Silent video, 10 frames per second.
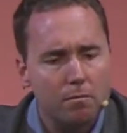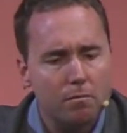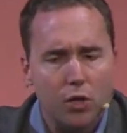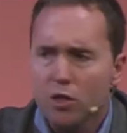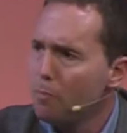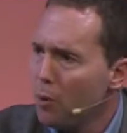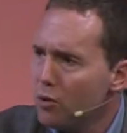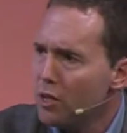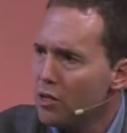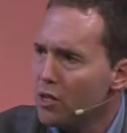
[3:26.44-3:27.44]

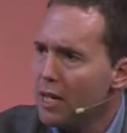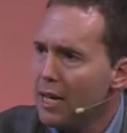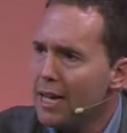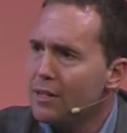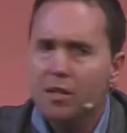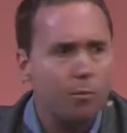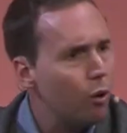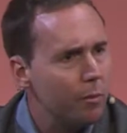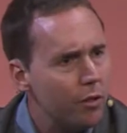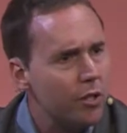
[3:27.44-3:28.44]
despondency and
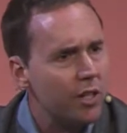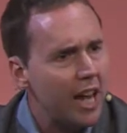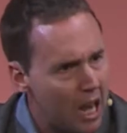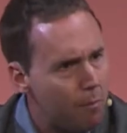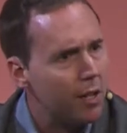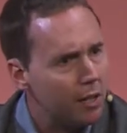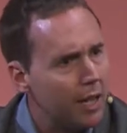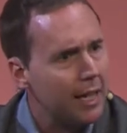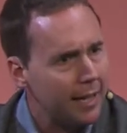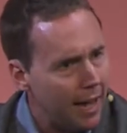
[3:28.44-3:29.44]
disappointment just hit me
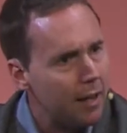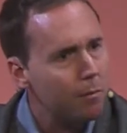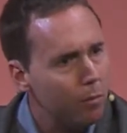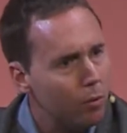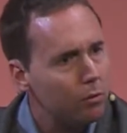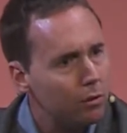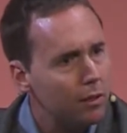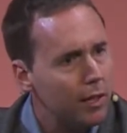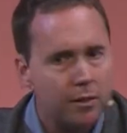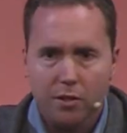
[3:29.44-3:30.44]
like a cannonball
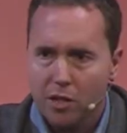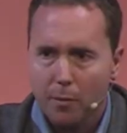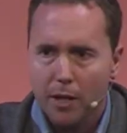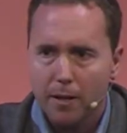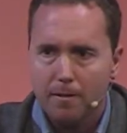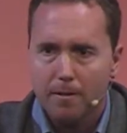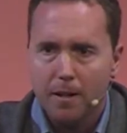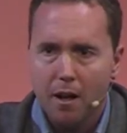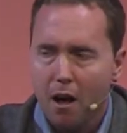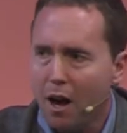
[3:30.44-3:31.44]
in the stomach.
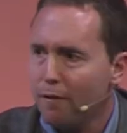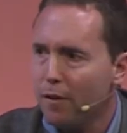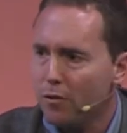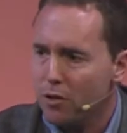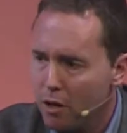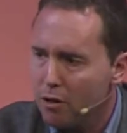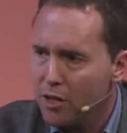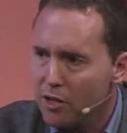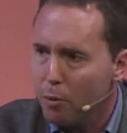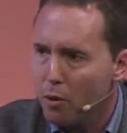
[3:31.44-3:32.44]
I felt so
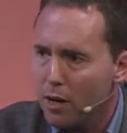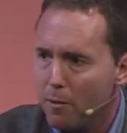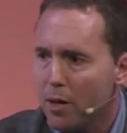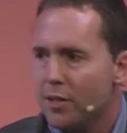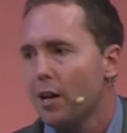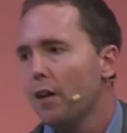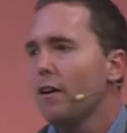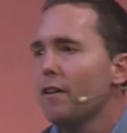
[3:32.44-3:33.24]
disappointed in myself. I